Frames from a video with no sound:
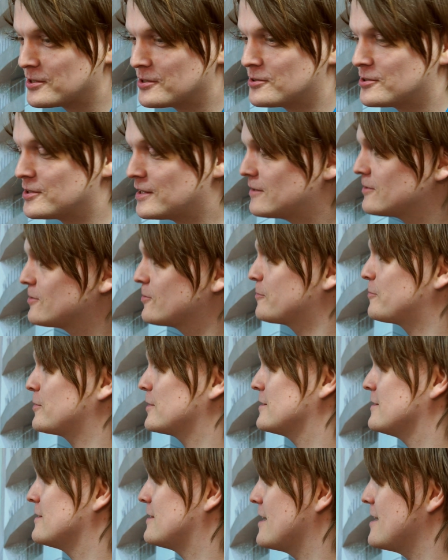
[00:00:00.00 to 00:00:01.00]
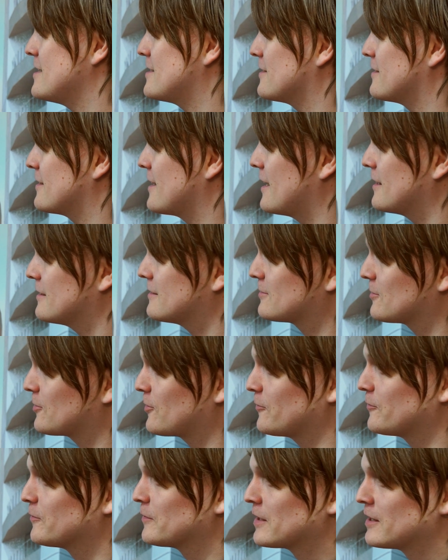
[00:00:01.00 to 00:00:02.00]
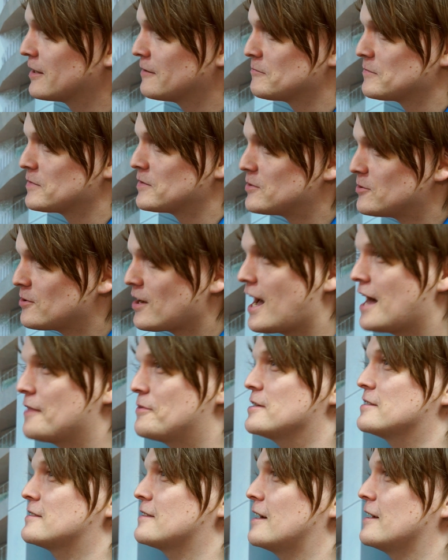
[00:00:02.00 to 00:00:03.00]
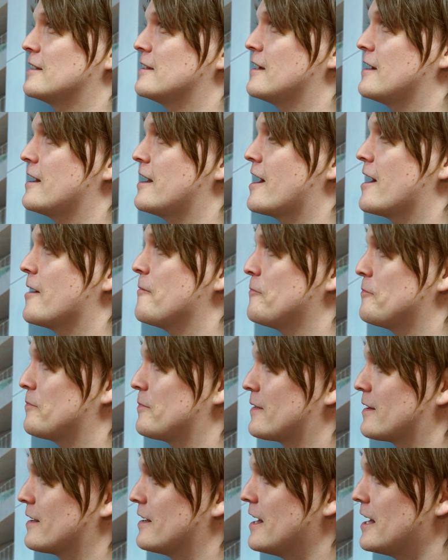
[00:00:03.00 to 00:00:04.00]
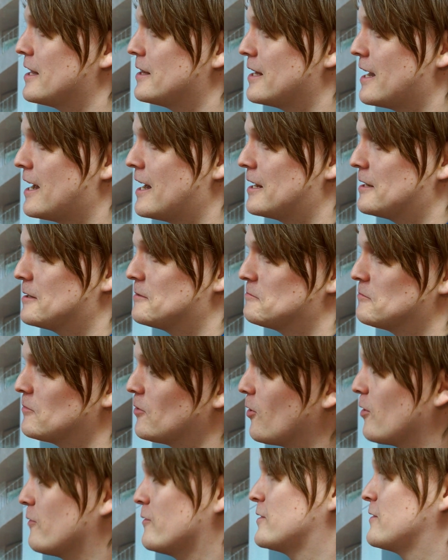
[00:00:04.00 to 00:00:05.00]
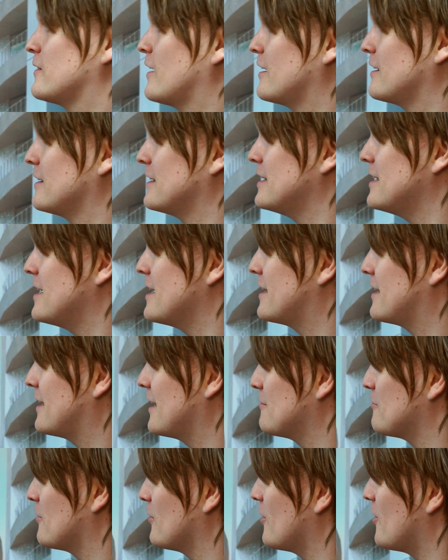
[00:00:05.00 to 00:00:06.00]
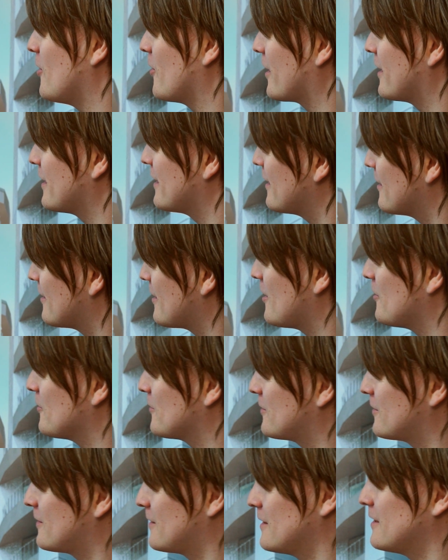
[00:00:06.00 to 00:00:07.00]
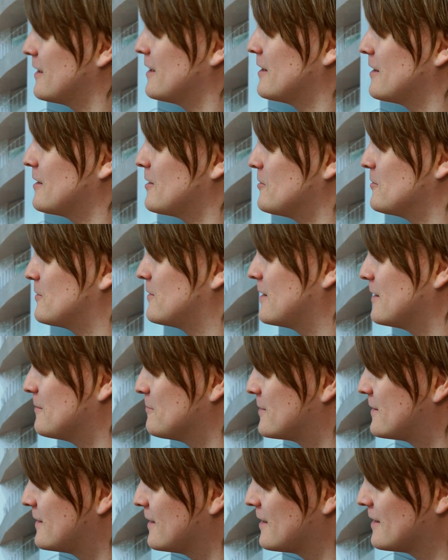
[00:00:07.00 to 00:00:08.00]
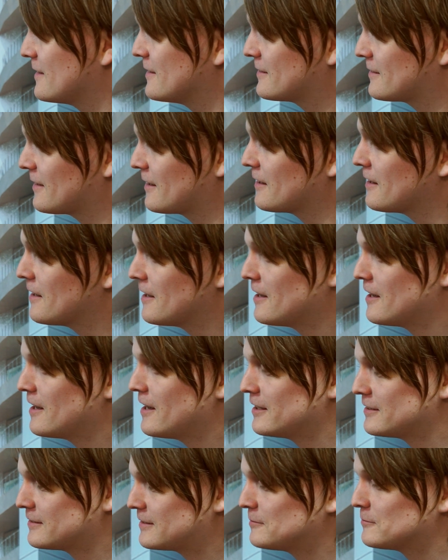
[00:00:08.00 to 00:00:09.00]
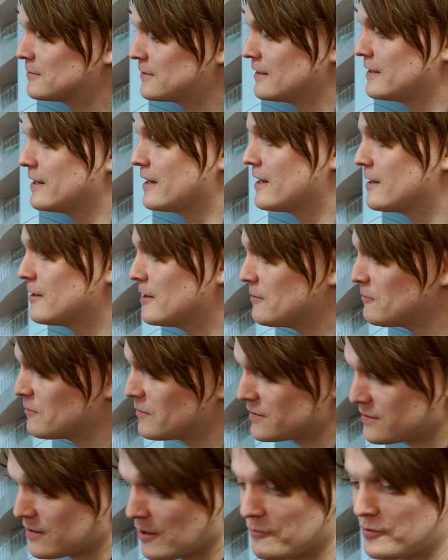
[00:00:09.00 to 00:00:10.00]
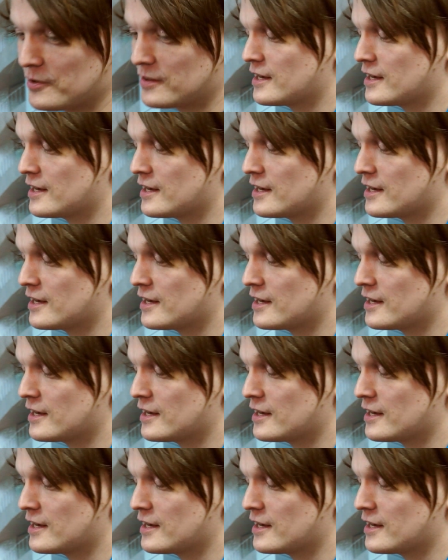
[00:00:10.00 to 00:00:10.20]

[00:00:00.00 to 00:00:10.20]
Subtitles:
you did your presentation that sort of you had this idea, and then all of a sudden EA came along and they announced the new SimCities, and SimCity, something